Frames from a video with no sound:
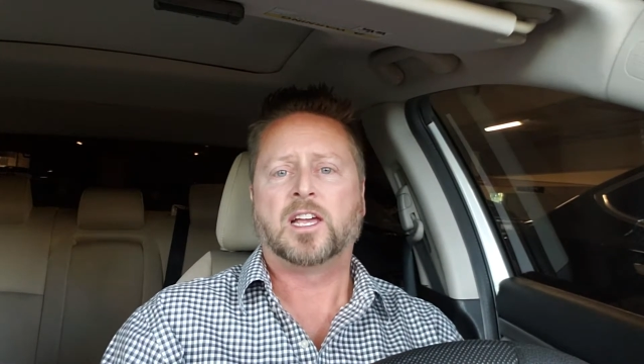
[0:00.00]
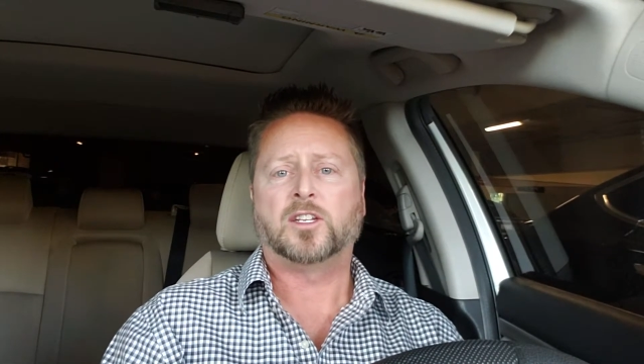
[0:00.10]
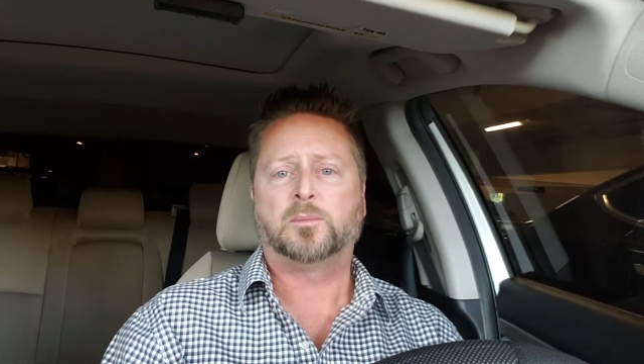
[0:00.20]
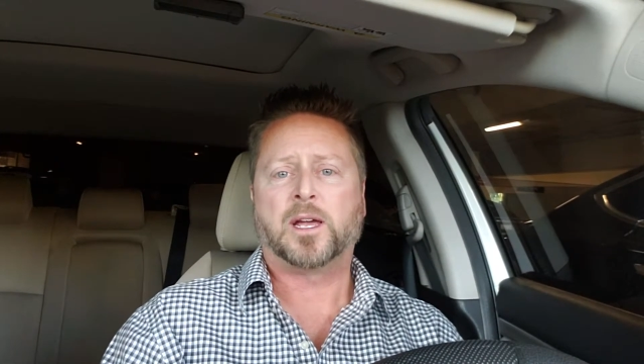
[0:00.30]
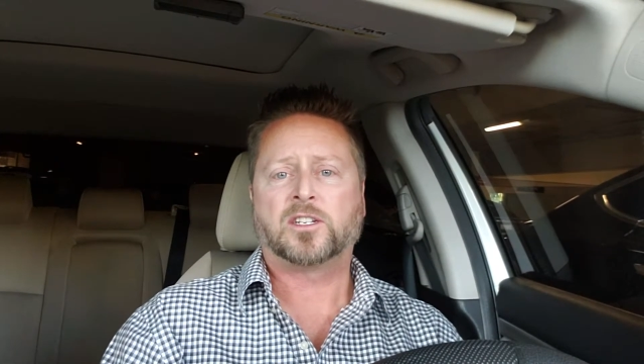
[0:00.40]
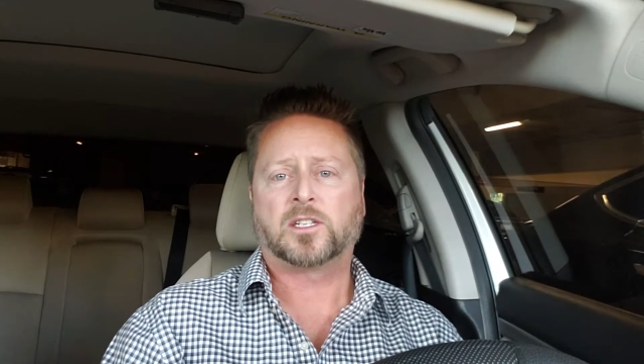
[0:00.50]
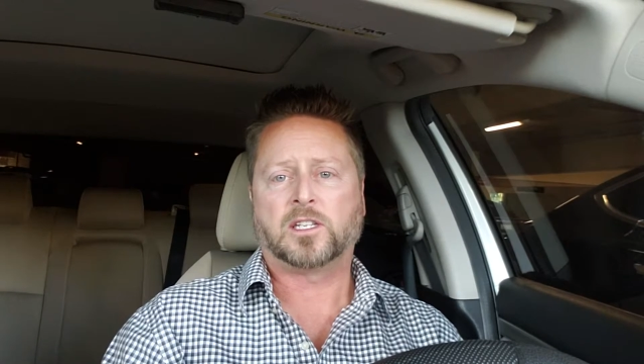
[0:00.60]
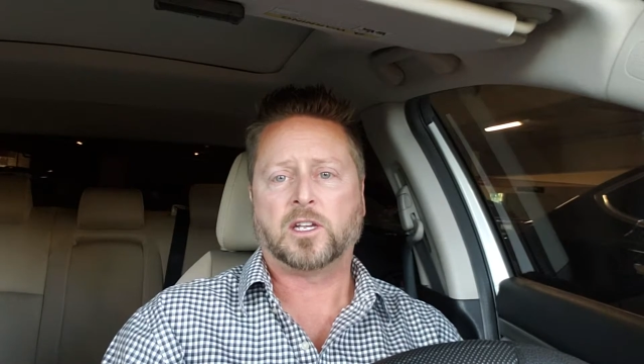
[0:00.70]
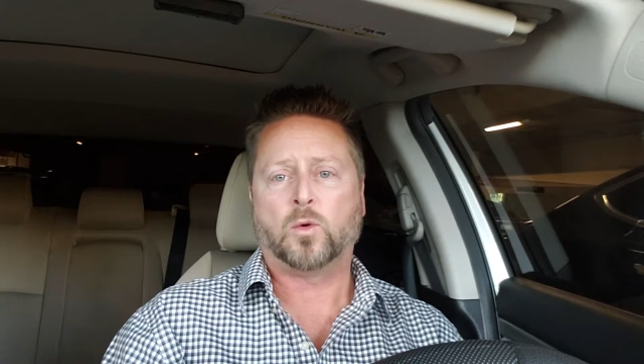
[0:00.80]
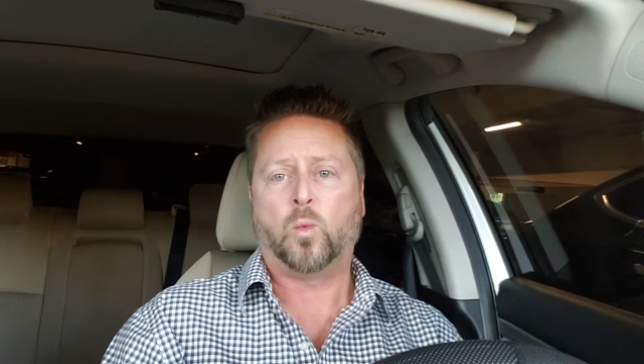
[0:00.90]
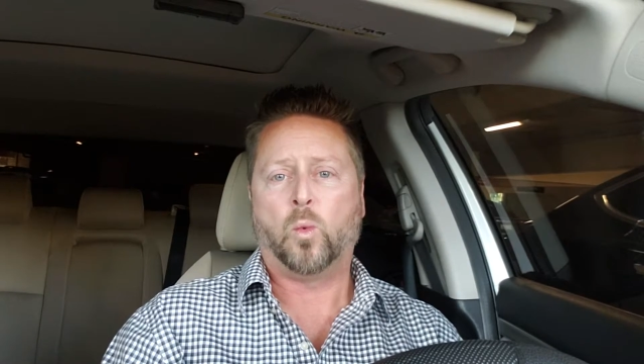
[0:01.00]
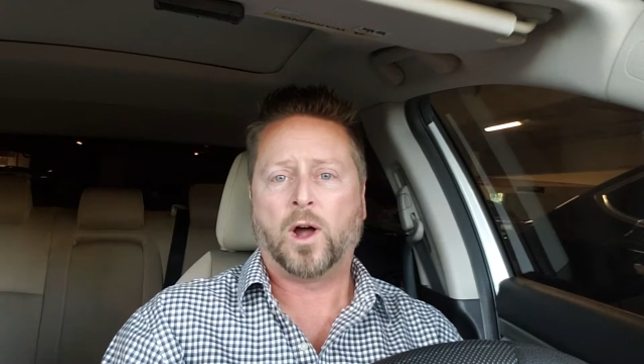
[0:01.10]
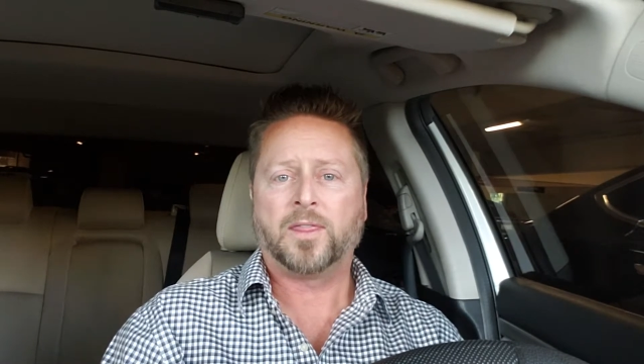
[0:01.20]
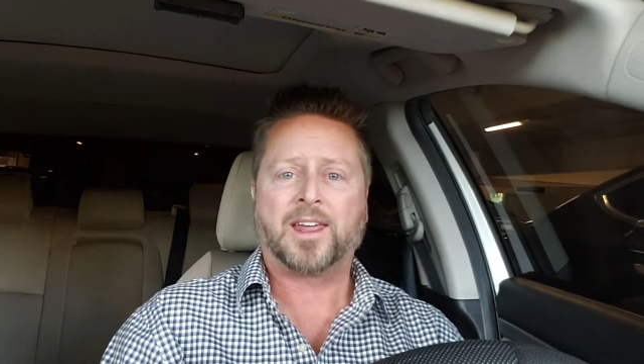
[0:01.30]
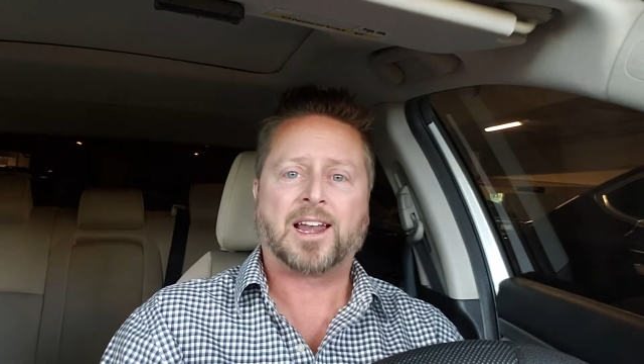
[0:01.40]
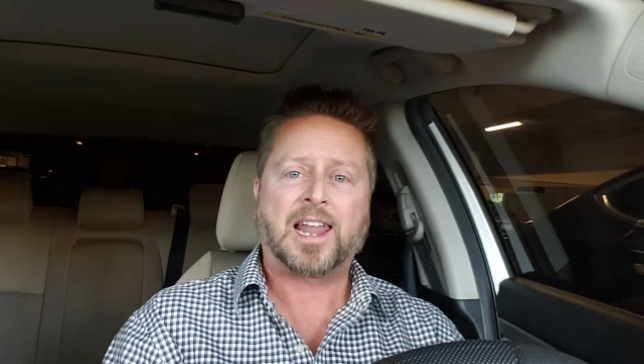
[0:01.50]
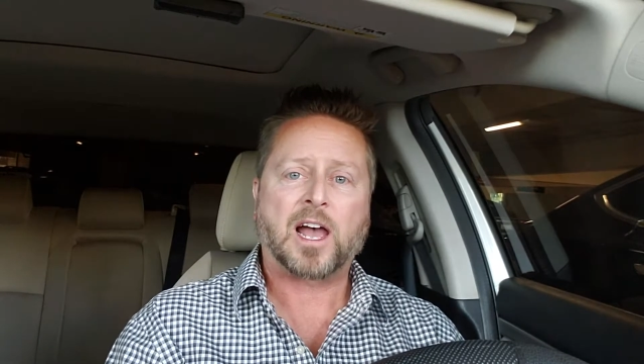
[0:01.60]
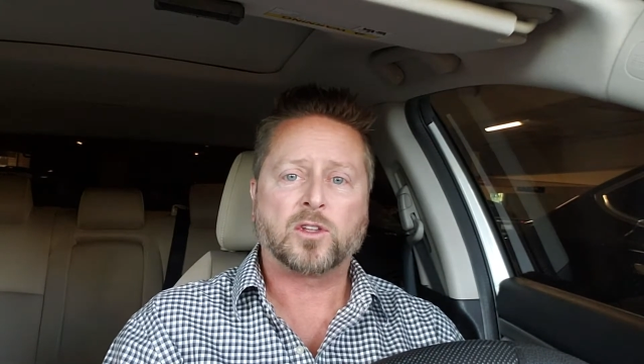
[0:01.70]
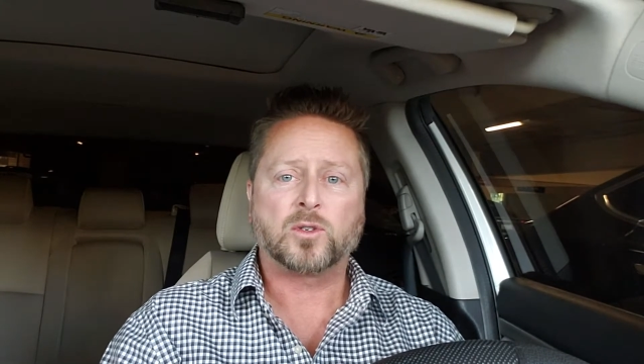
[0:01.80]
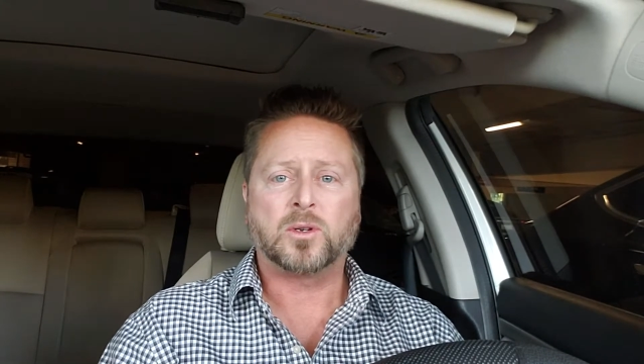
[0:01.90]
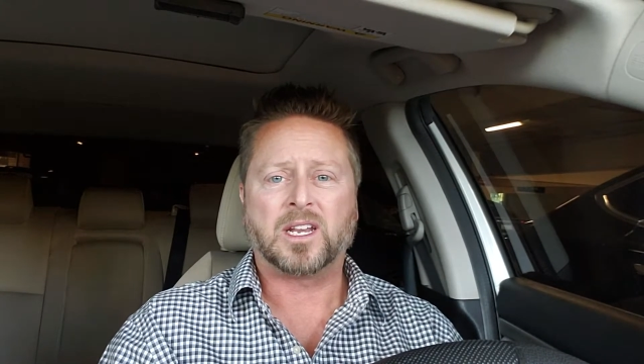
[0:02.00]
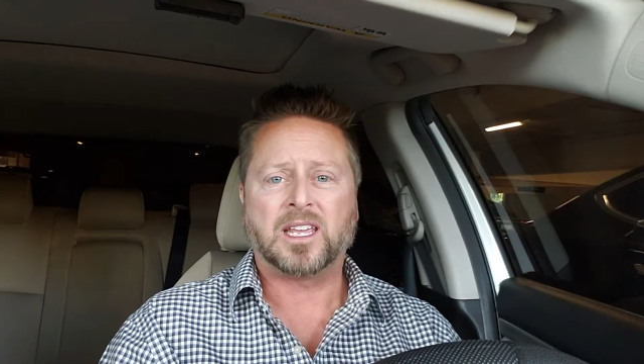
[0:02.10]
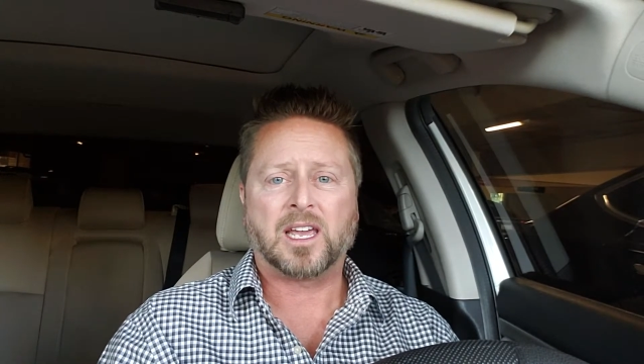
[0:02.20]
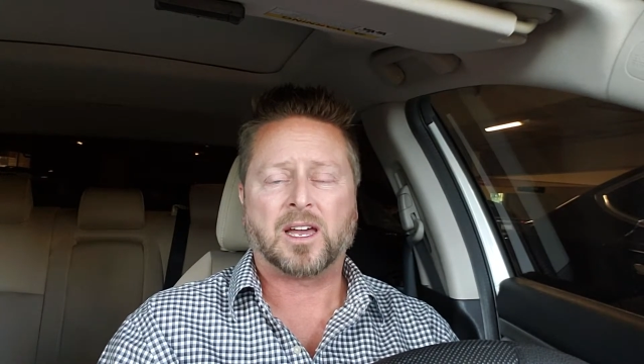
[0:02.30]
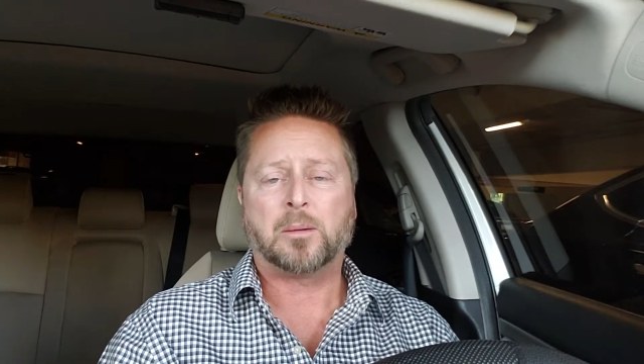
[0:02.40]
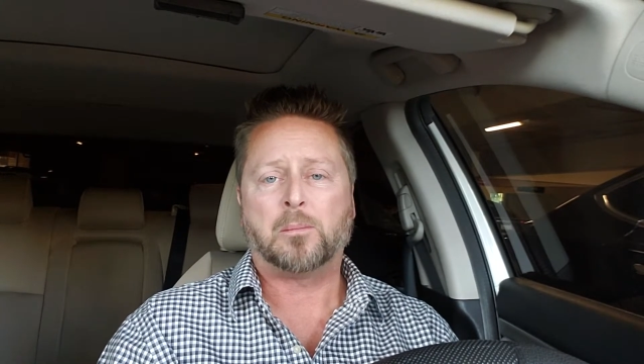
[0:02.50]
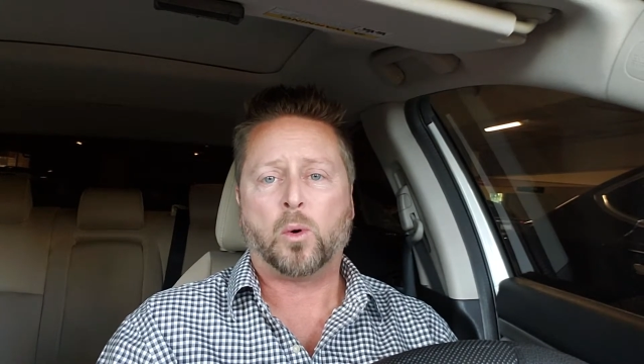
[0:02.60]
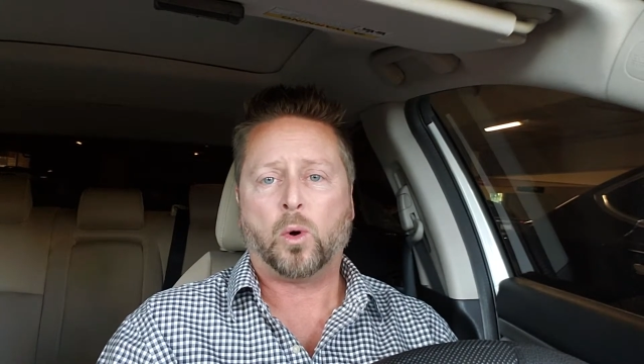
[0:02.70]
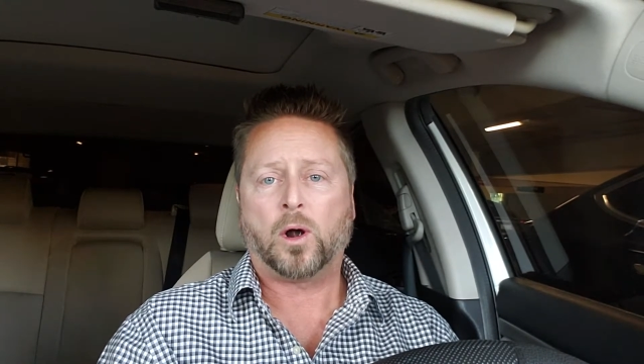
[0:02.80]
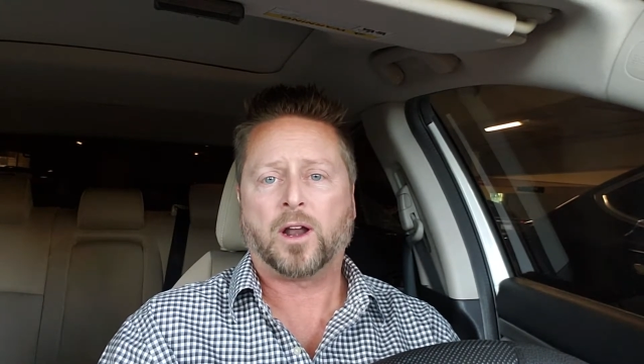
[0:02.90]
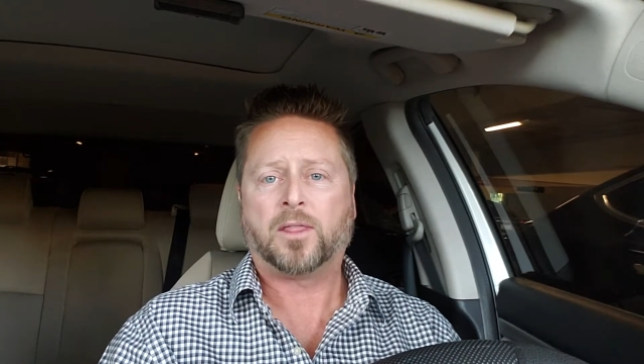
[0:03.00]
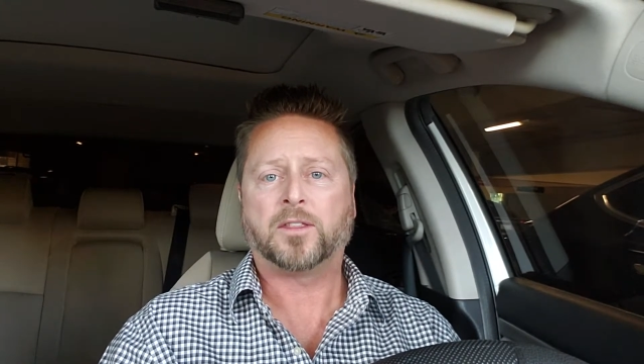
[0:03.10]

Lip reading: is basically one that allows you to get more